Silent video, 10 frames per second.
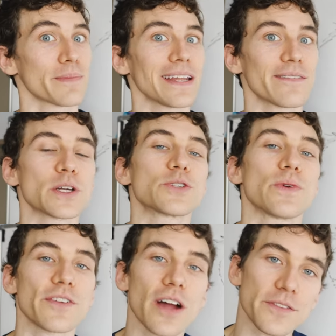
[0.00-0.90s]
many of which
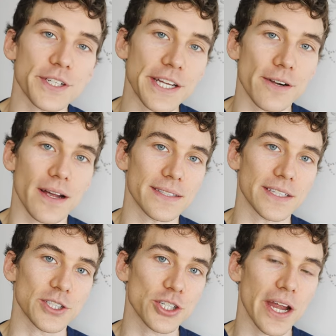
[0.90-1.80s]
we've covered here on
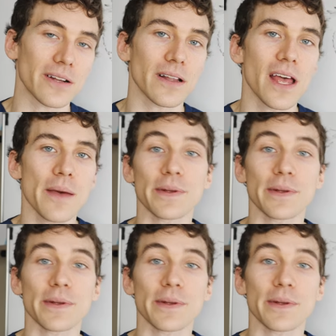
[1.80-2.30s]
this channel,